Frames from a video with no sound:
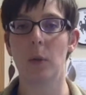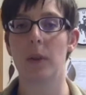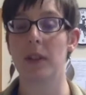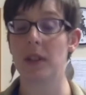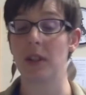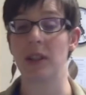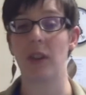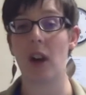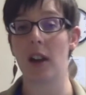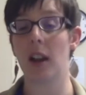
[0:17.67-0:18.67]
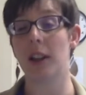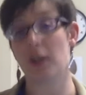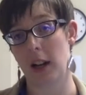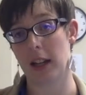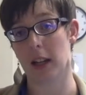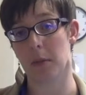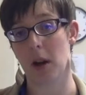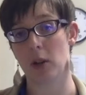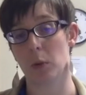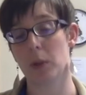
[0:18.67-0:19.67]
with a series of online training
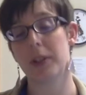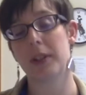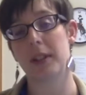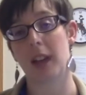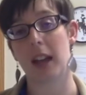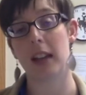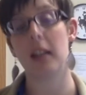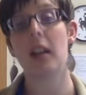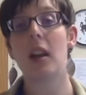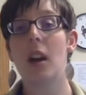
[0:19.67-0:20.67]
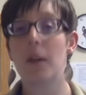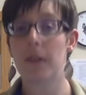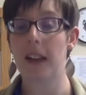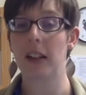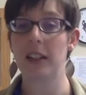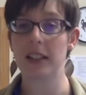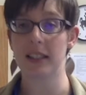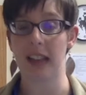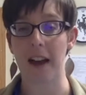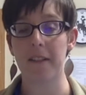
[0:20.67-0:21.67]
modules designed for faculty and
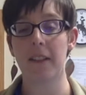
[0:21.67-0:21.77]
staff